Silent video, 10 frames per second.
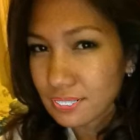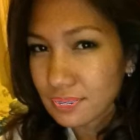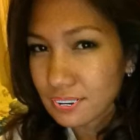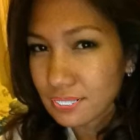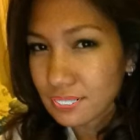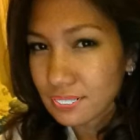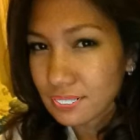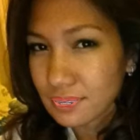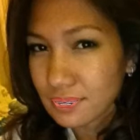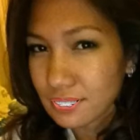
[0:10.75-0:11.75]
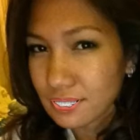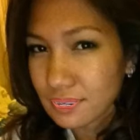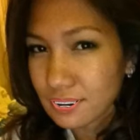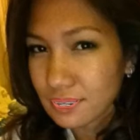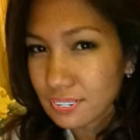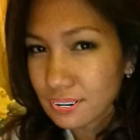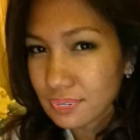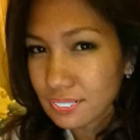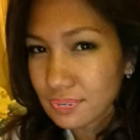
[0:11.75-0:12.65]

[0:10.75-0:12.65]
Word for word: at 5th Floor SM Mega Mall